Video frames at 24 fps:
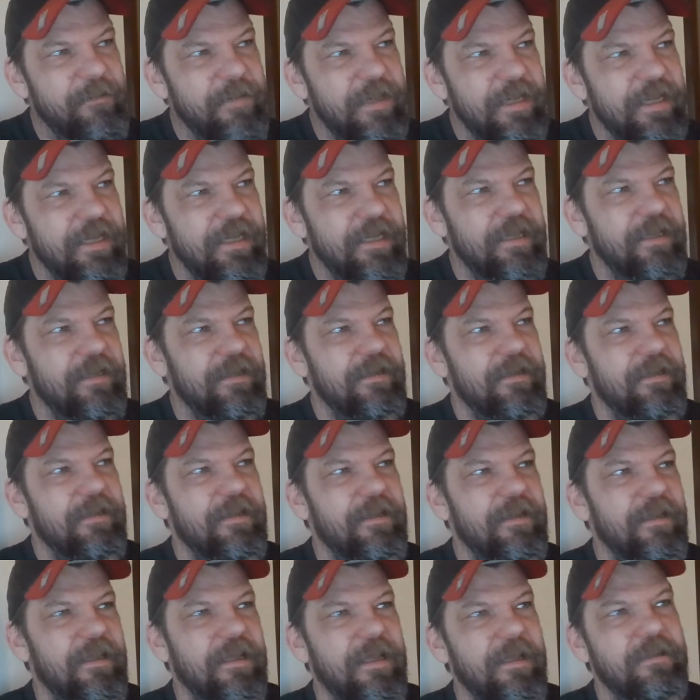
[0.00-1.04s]
me
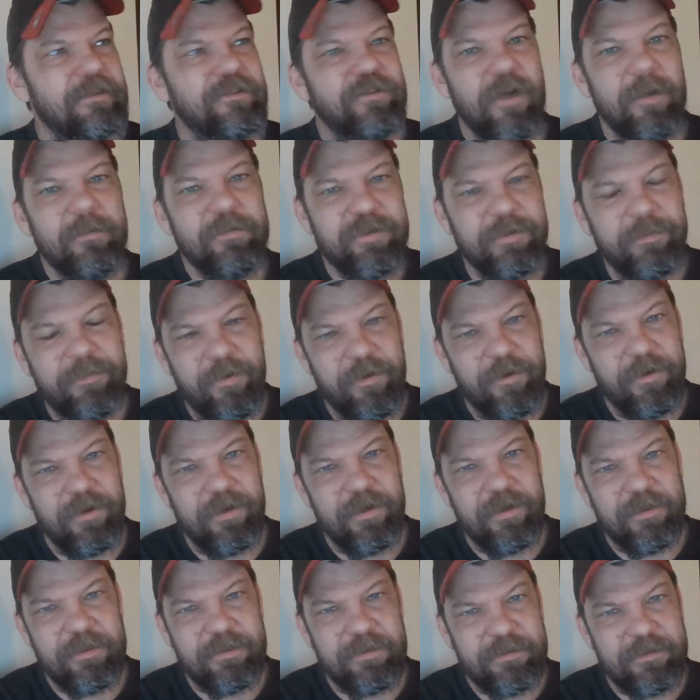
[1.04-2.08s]
and Trump
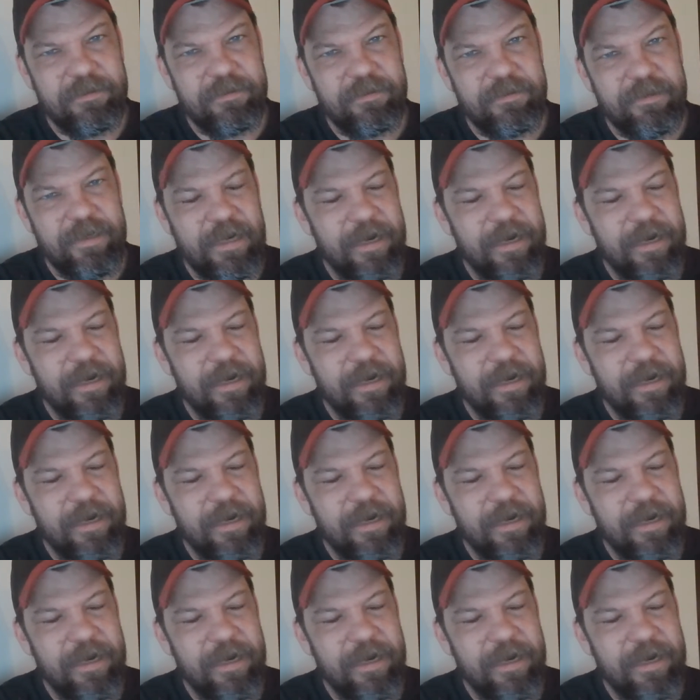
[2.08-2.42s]
supporters,